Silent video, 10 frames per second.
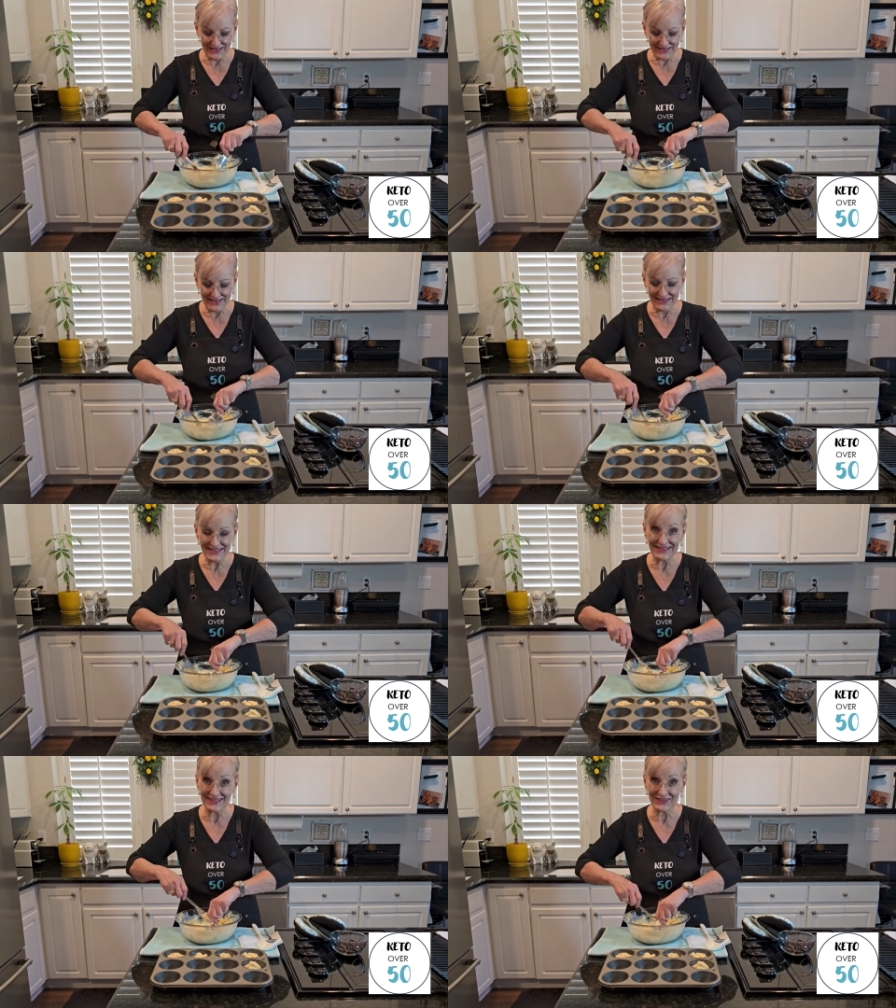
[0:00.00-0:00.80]
And
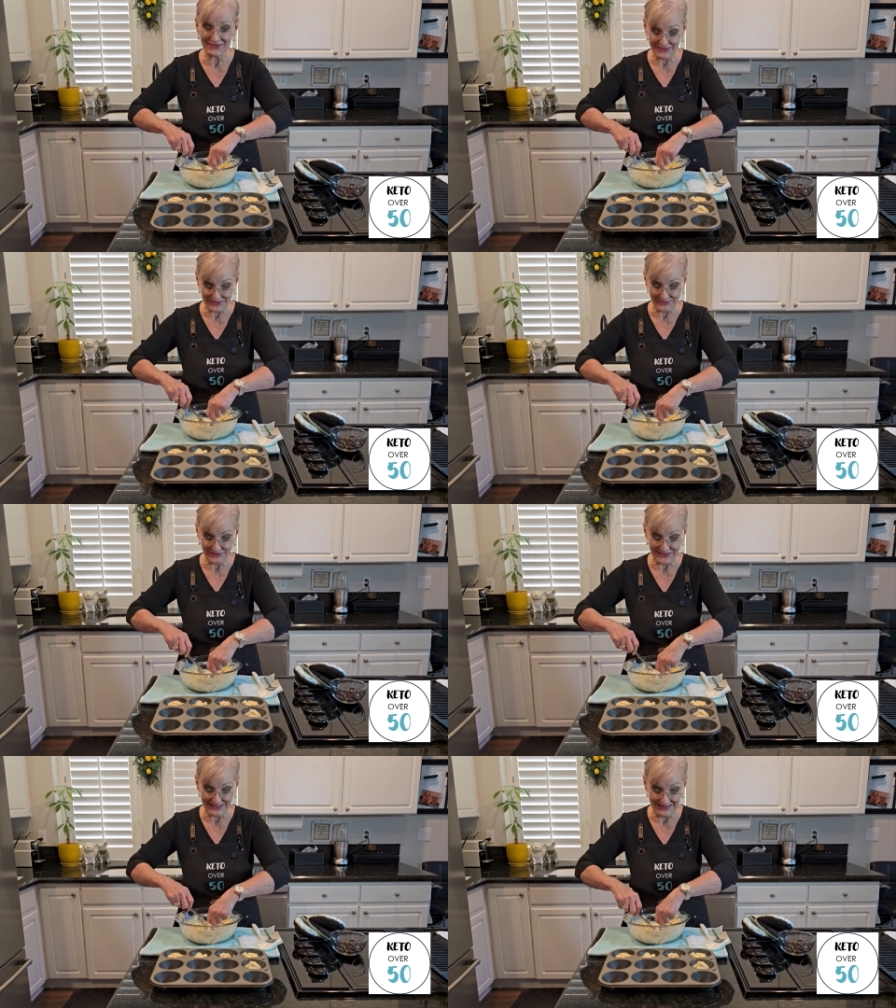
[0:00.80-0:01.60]
the other
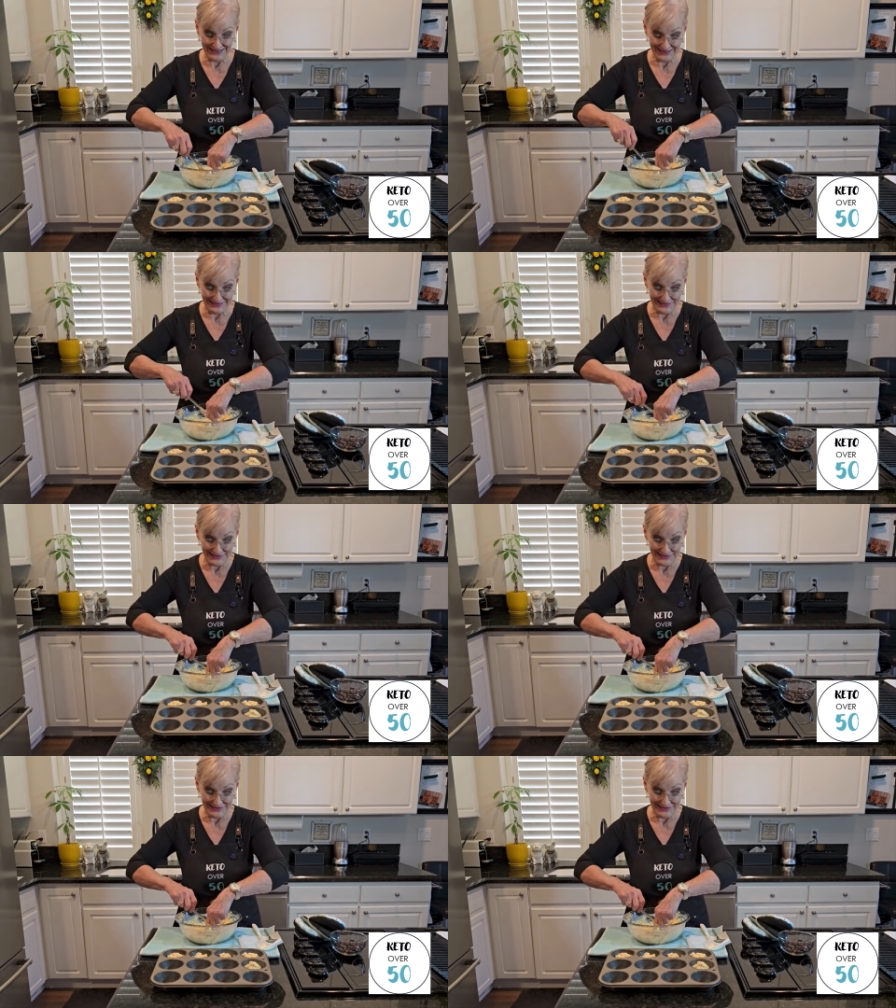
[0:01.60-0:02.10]
50%, I don't